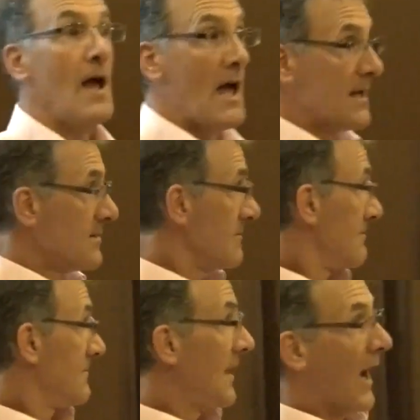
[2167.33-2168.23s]

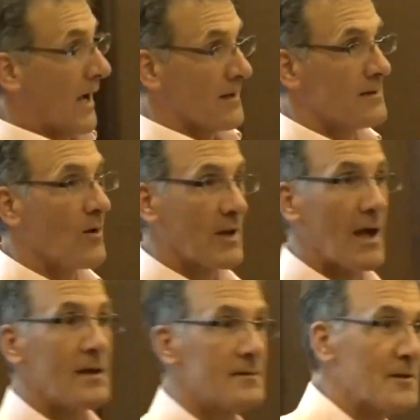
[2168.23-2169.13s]
And yeah,
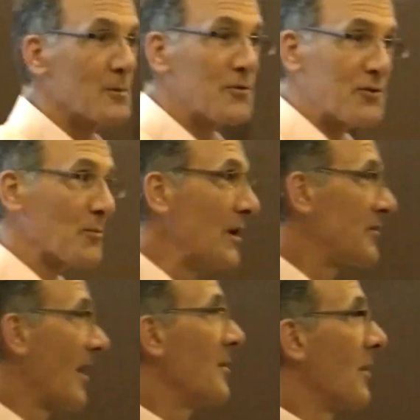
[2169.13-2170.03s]
okay, there was some
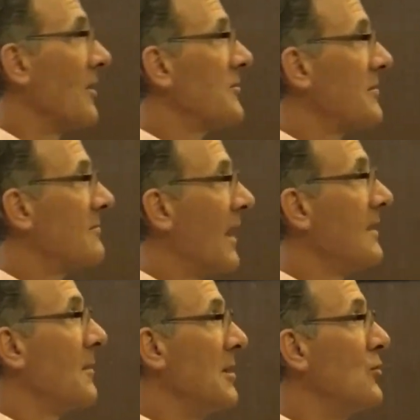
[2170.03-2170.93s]
raised eyebrows
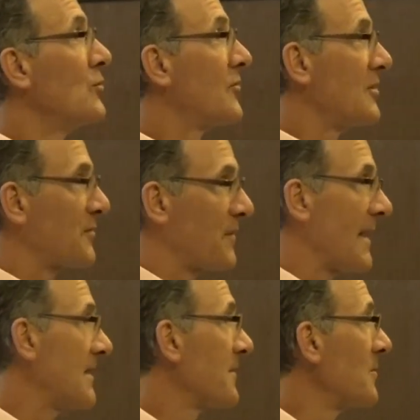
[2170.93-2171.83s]
right? I mean, who's this
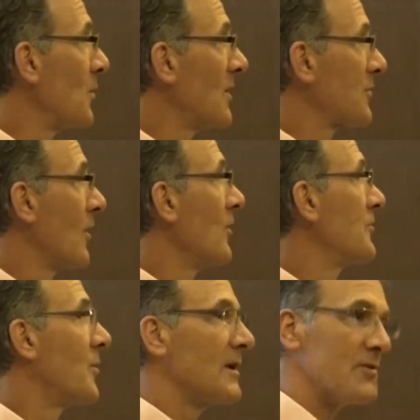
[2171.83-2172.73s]
flake from the West
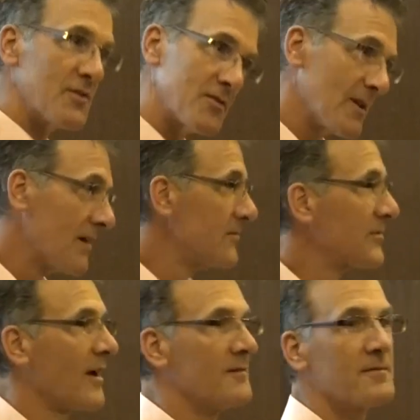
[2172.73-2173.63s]
Coast? What is this love
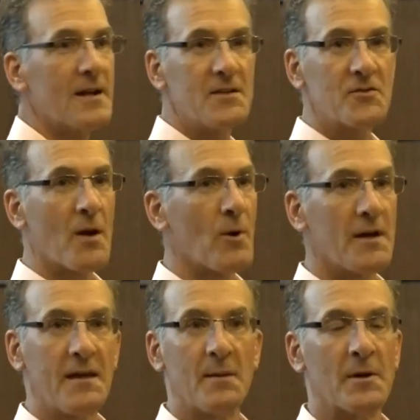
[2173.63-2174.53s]
stuff, right? It's not why
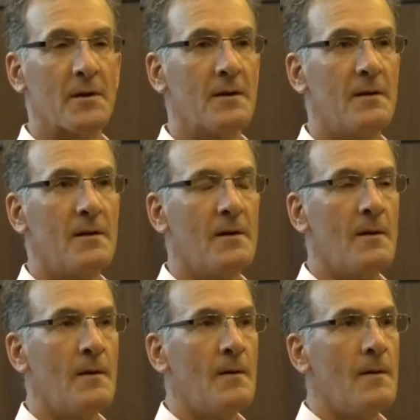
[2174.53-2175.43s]
I came here.
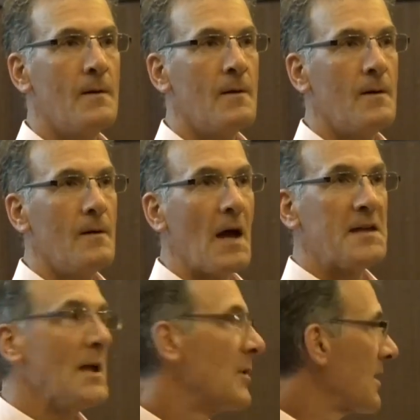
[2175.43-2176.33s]
I
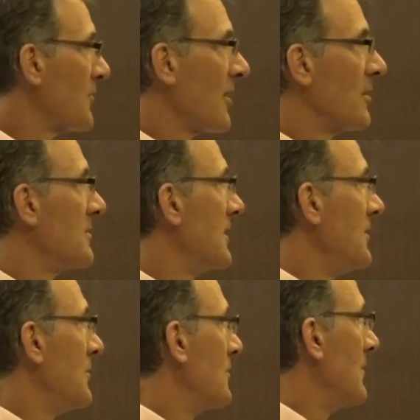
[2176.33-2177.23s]
came here because I heard
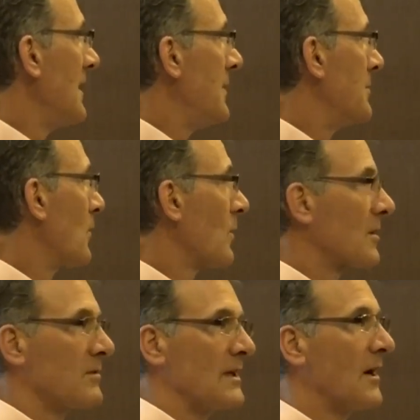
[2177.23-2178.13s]
that you made people
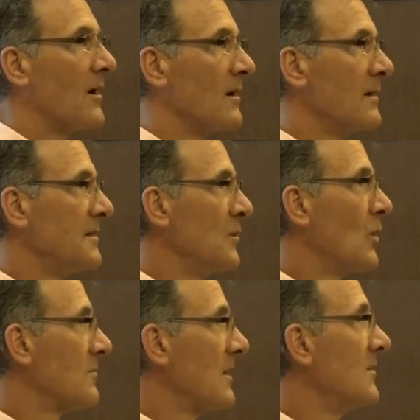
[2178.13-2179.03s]
work really hard and you
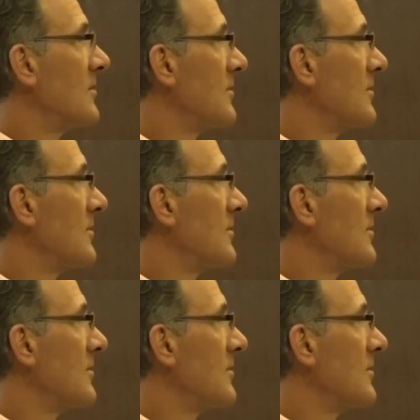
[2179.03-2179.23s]
won race.